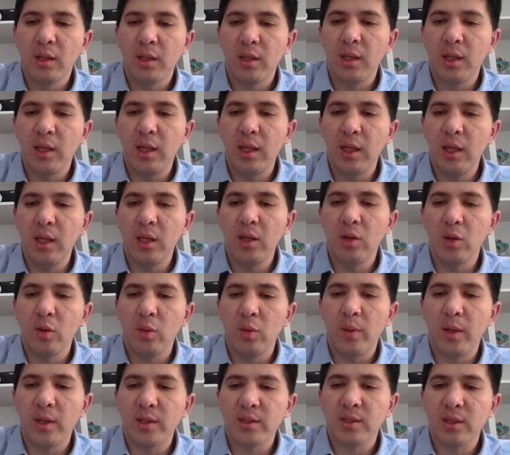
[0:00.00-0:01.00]

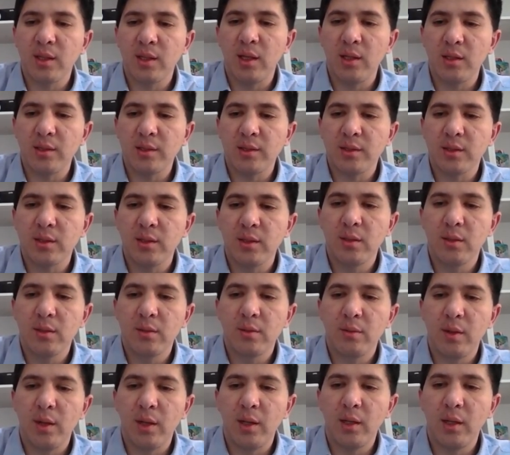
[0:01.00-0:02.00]
kilopascals,
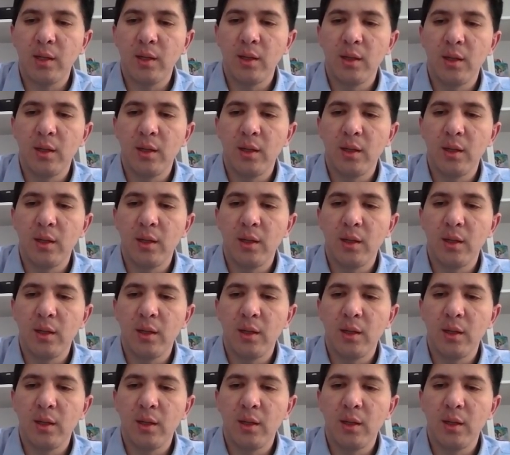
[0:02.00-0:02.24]
right?